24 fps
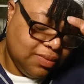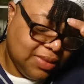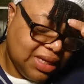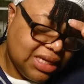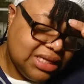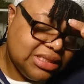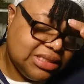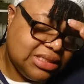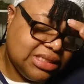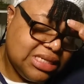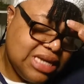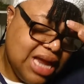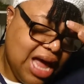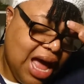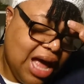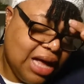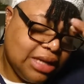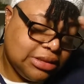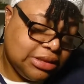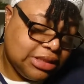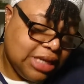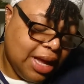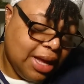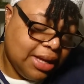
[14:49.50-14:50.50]
But
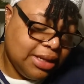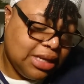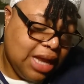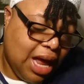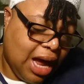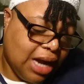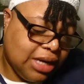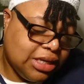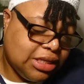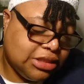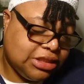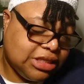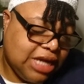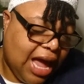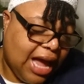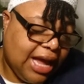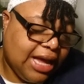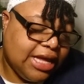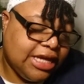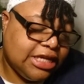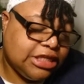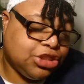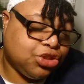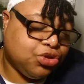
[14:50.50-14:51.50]
now Dr.
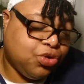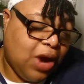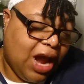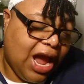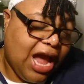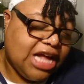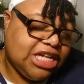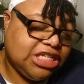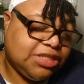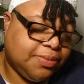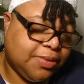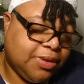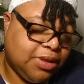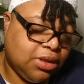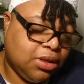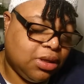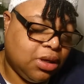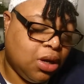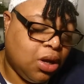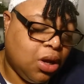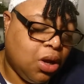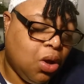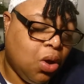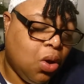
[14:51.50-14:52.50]
Jackie is grasping